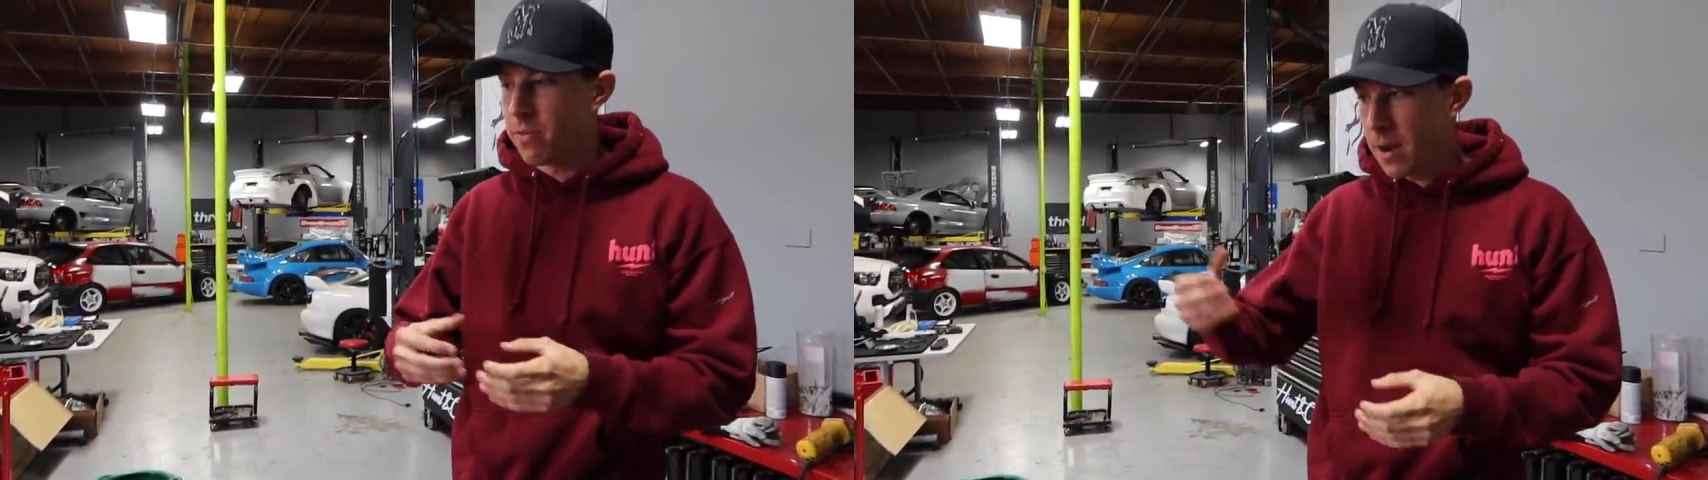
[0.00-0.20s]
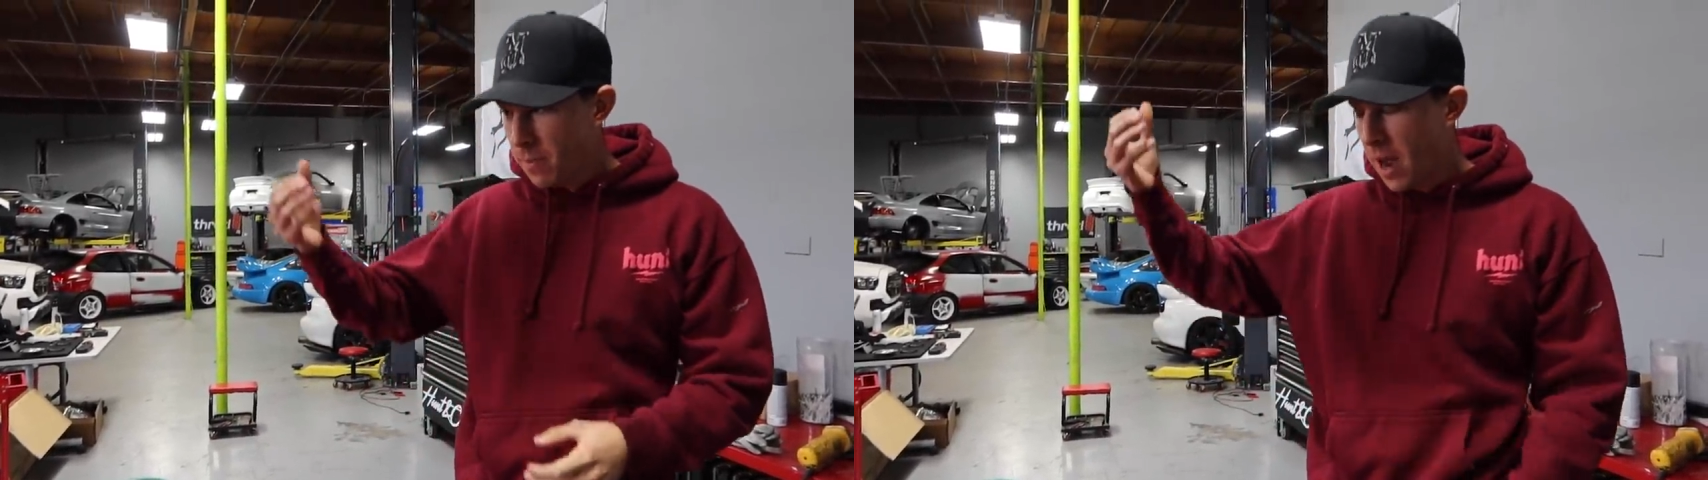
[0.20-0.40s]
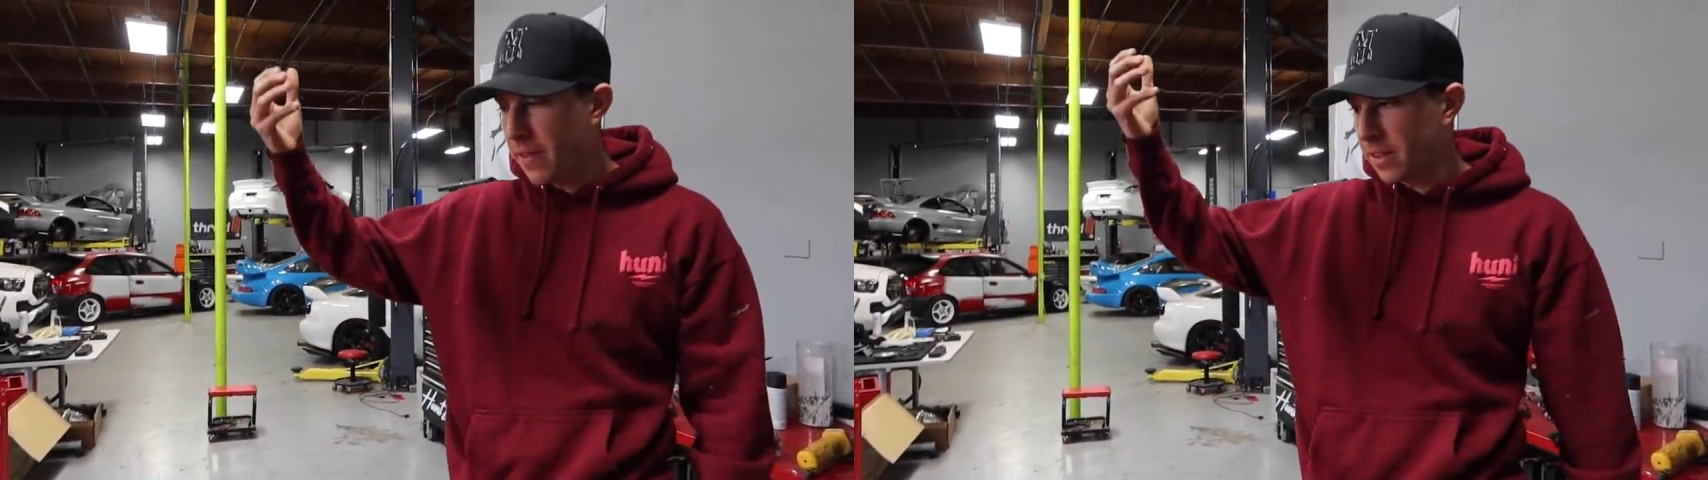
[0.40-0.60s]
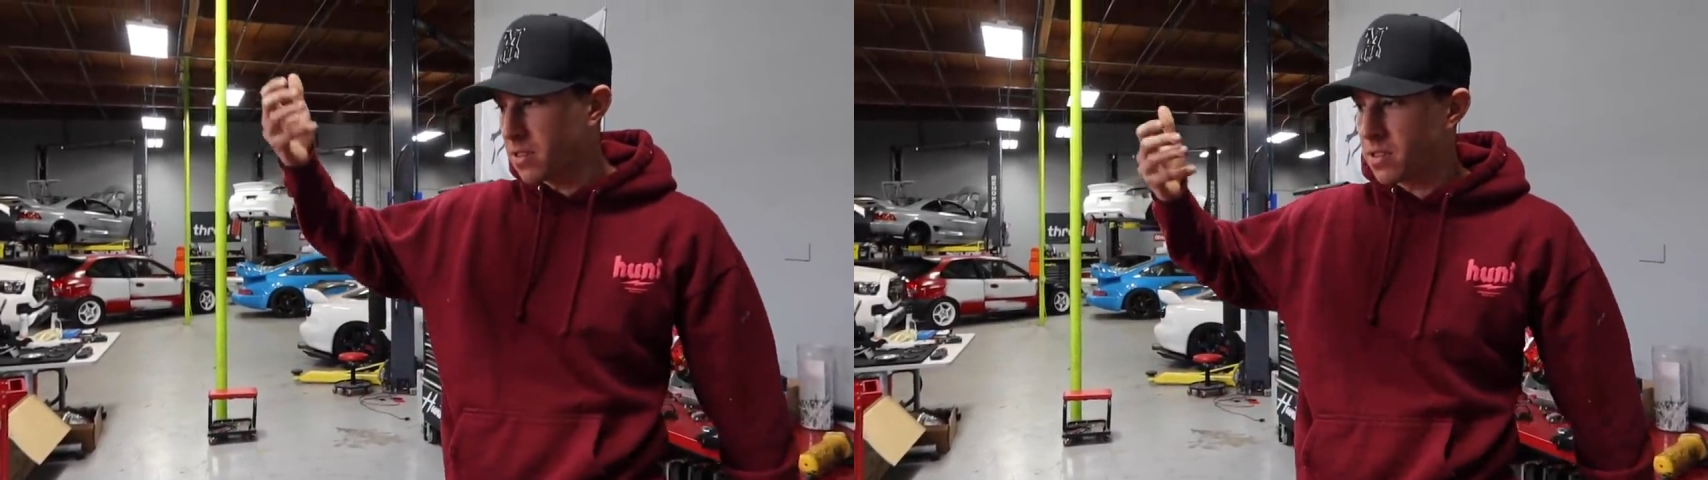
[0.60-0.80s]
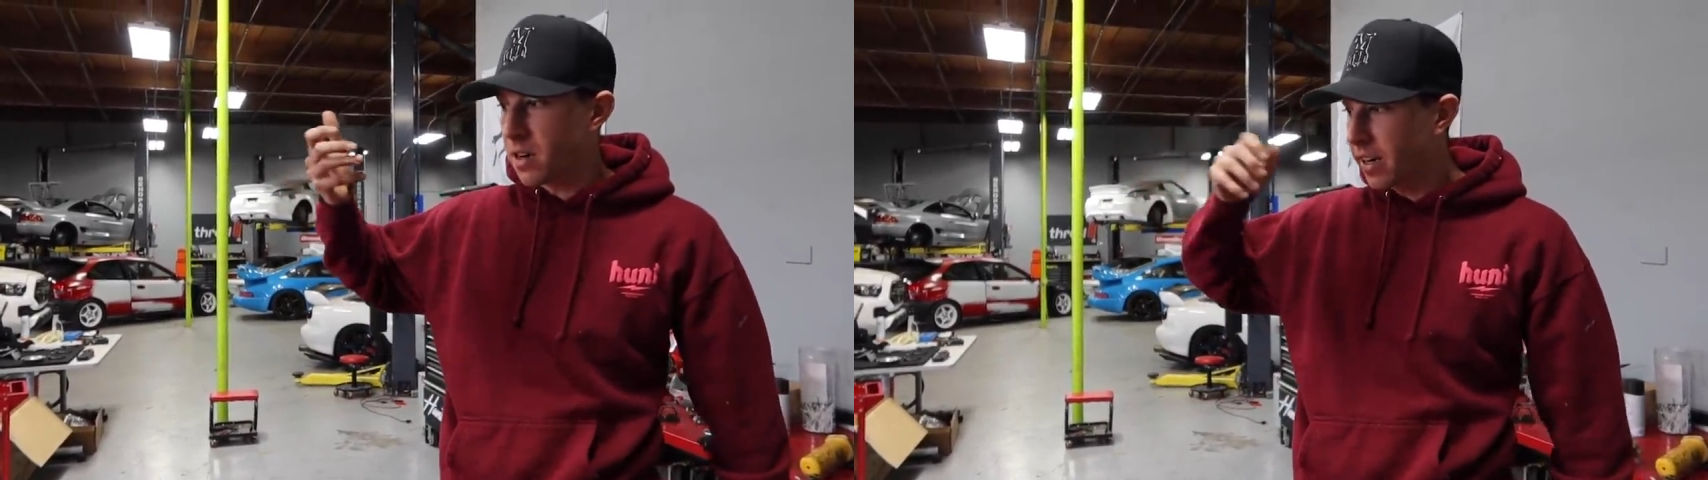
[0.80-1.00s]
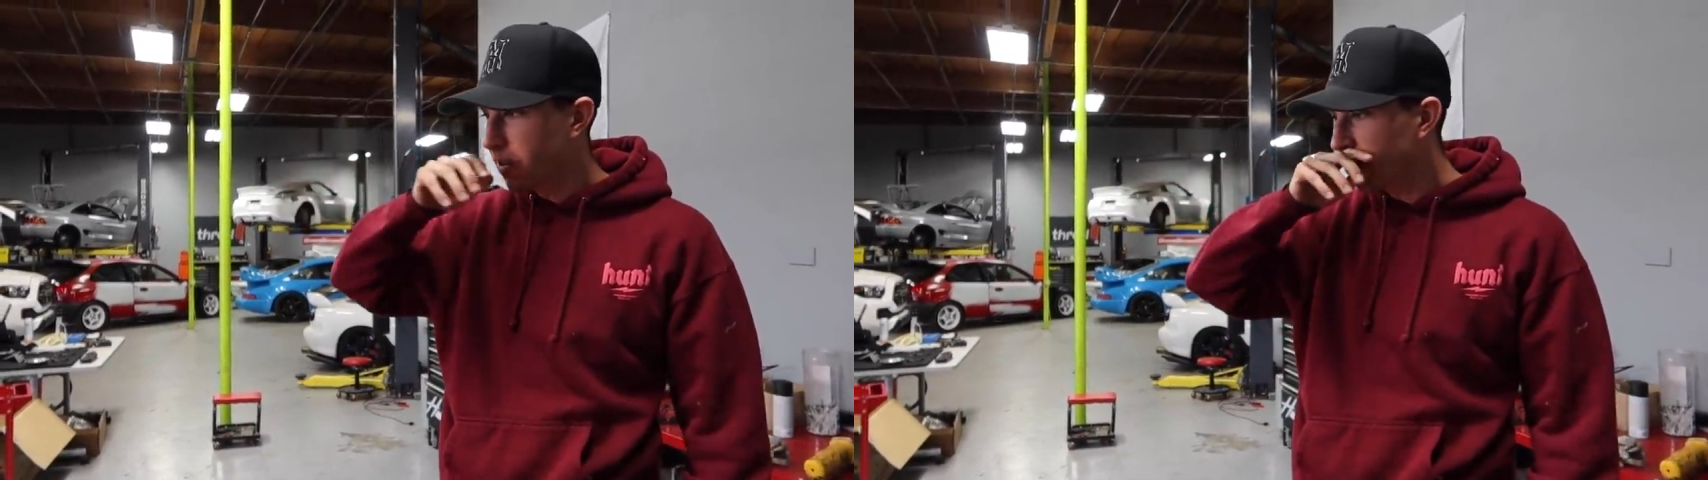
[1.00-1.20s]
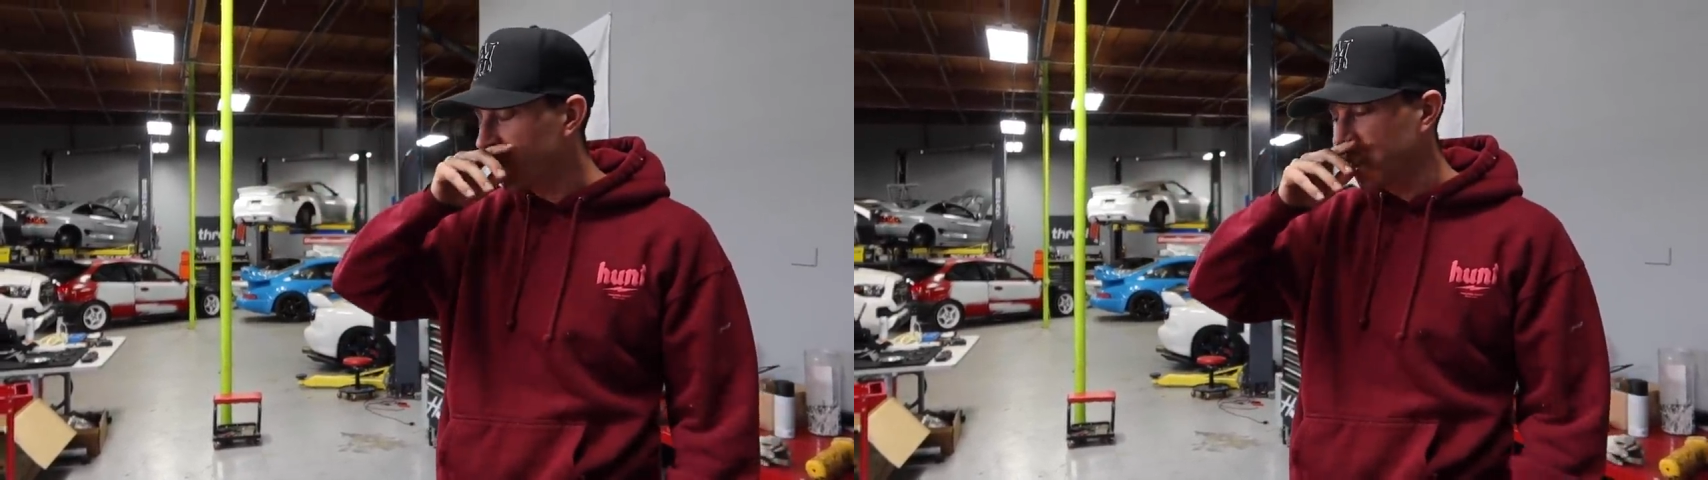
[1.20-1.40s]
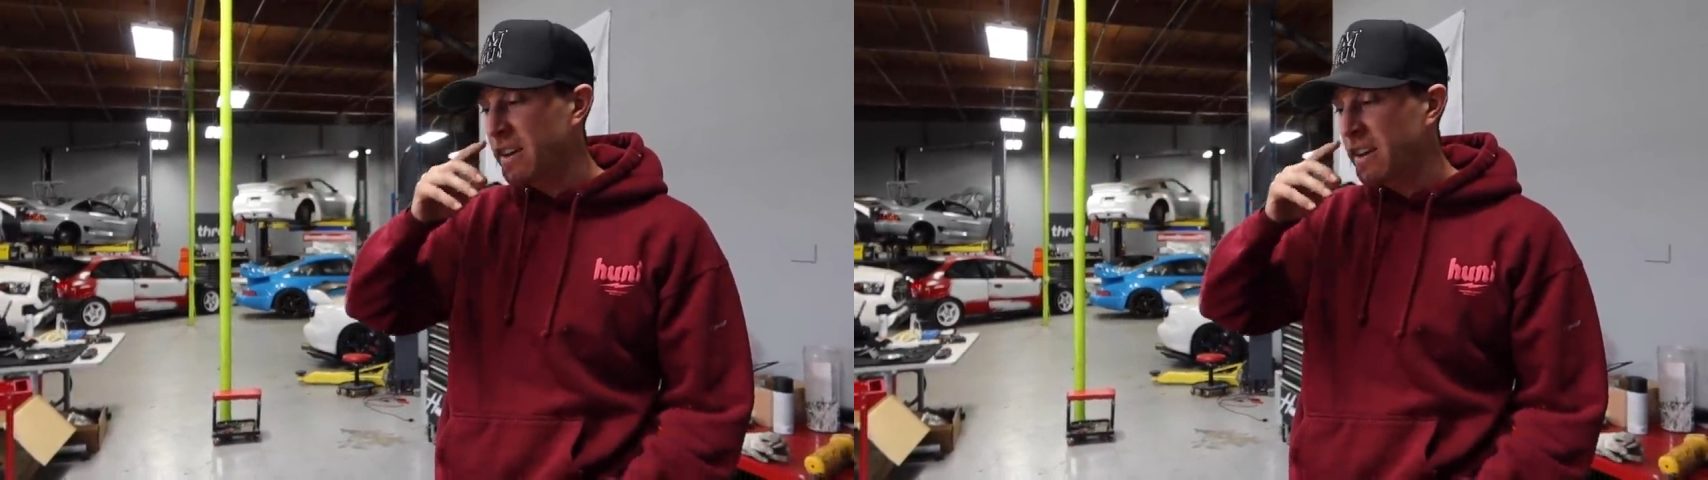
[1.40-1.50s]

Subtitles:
right behind like the steering input